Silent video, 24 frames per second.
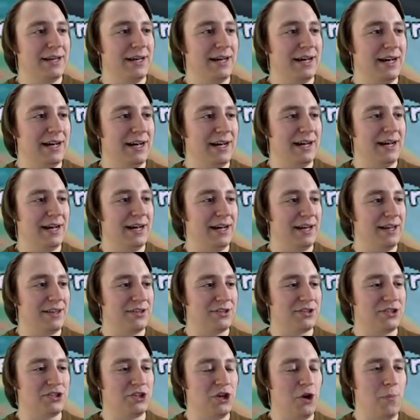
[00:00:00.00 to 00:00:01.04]
The
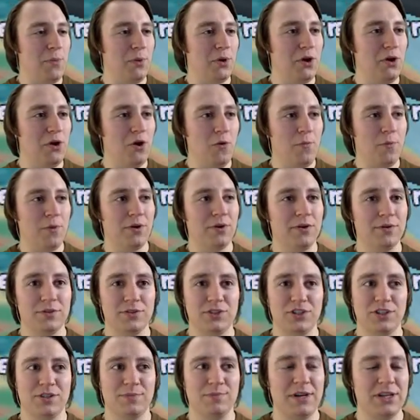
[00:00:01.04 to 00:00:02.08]
Super Hoop,
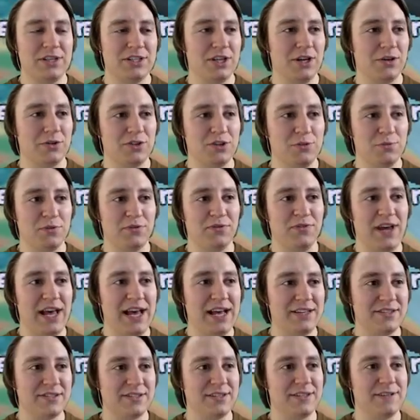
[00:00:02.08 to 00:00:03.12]
which makes you go super
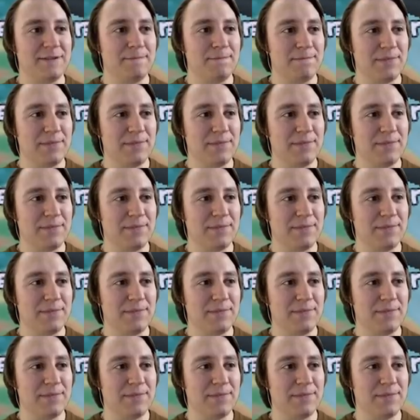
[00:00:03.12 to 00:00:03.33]
fast.